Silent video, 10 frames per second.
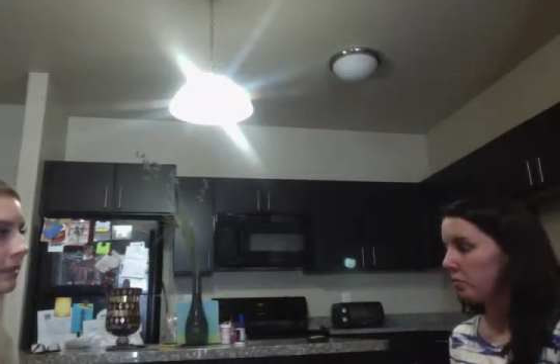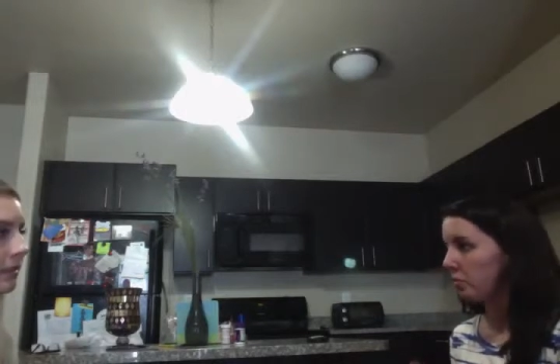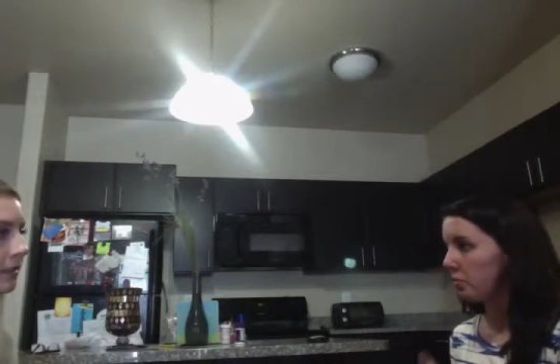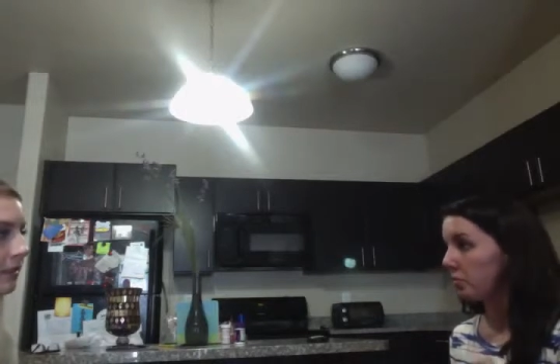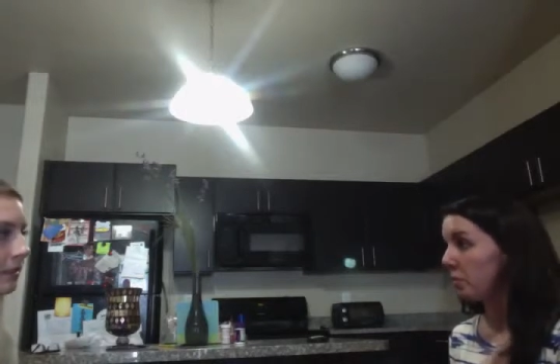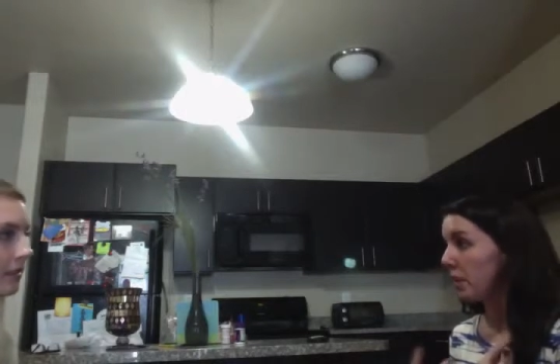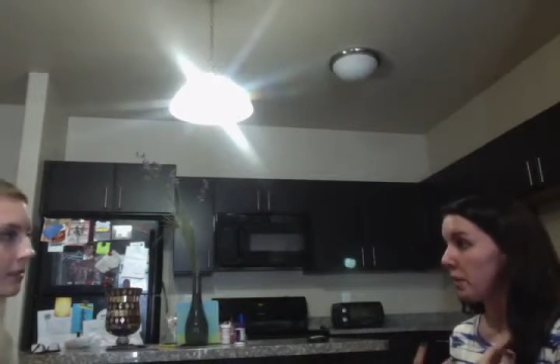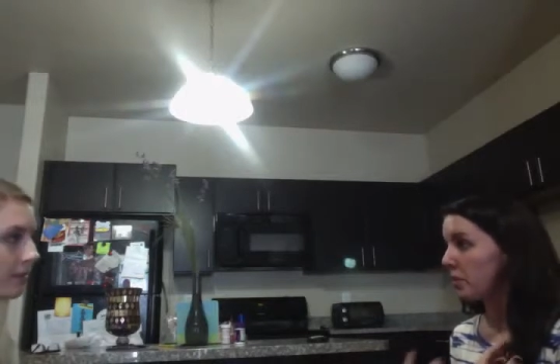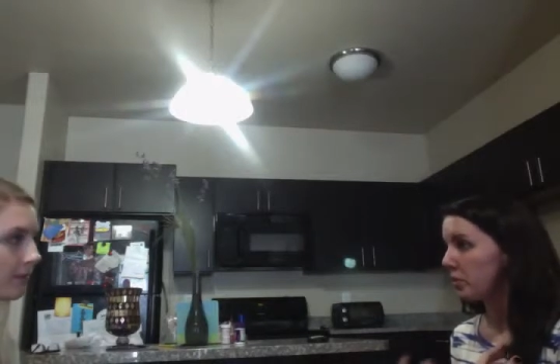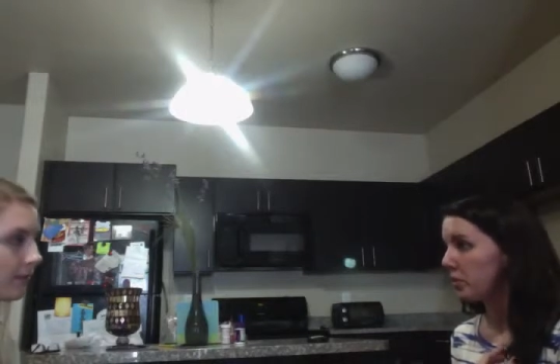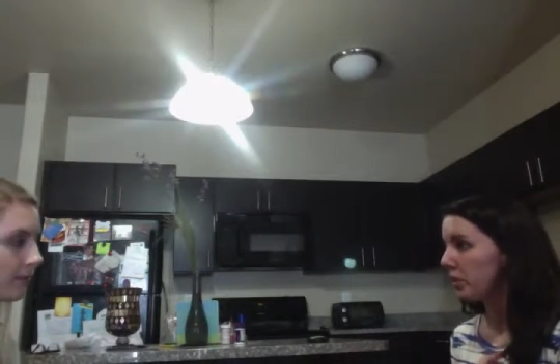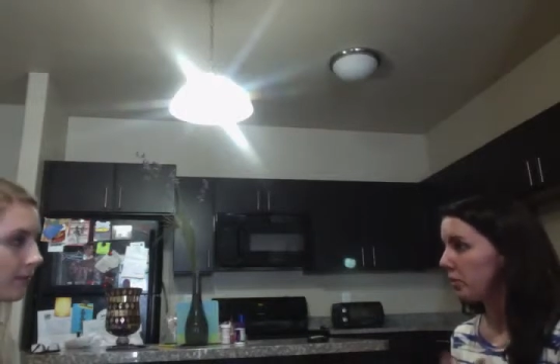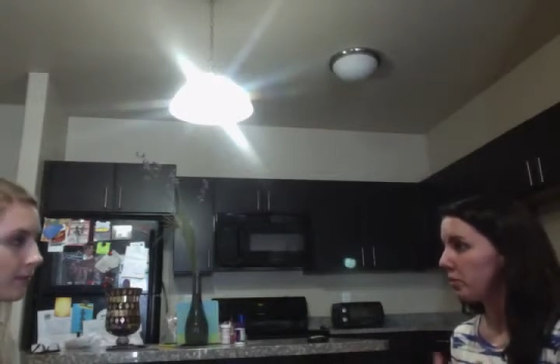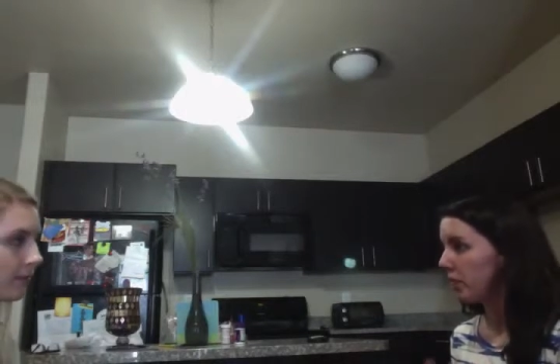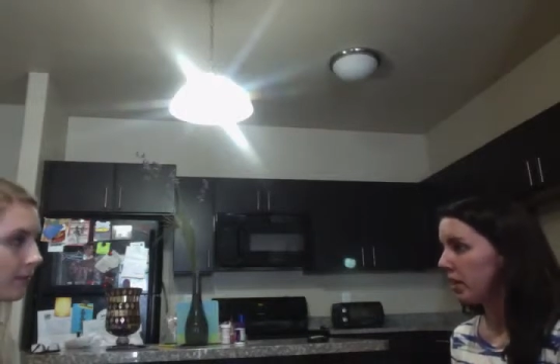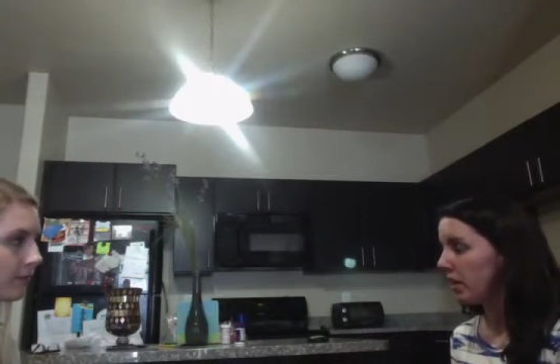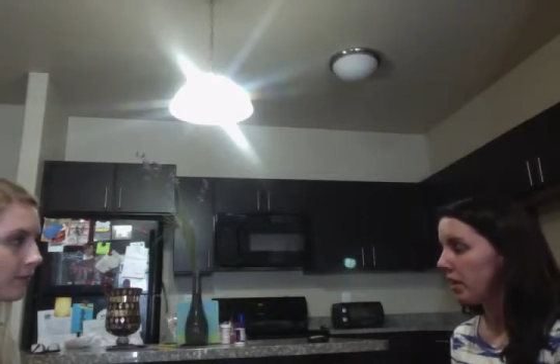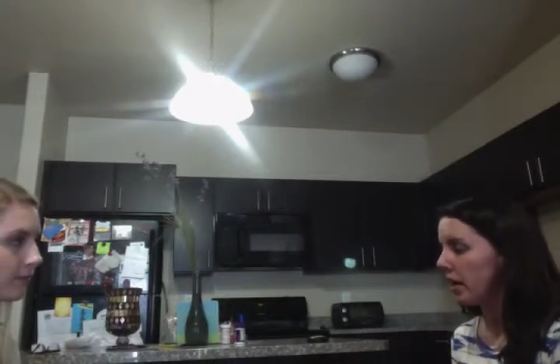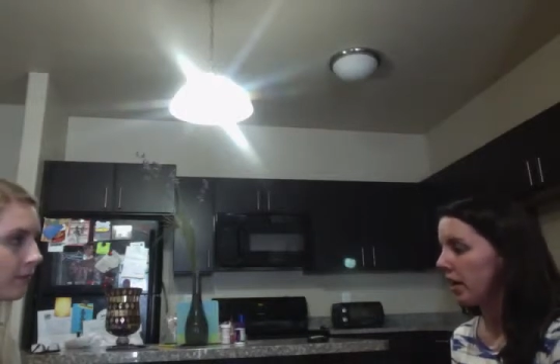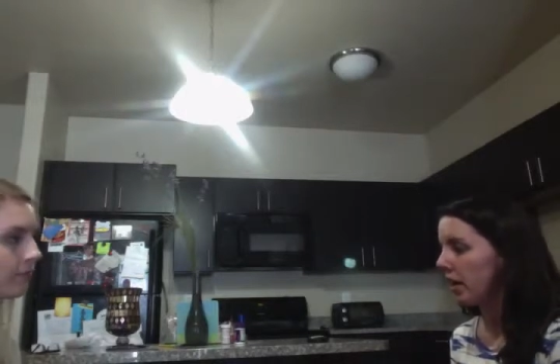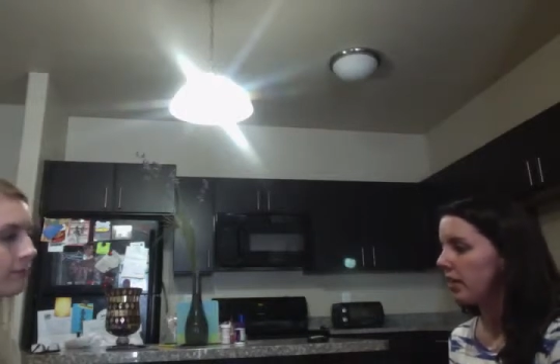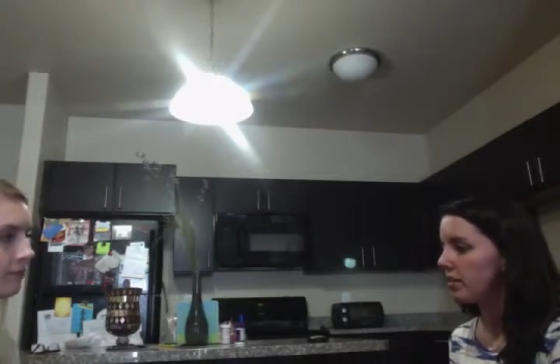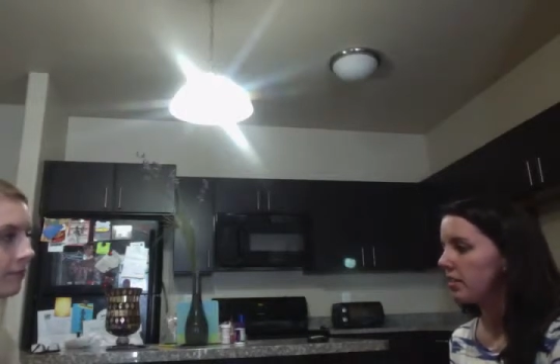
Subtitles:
will remain between you and me, and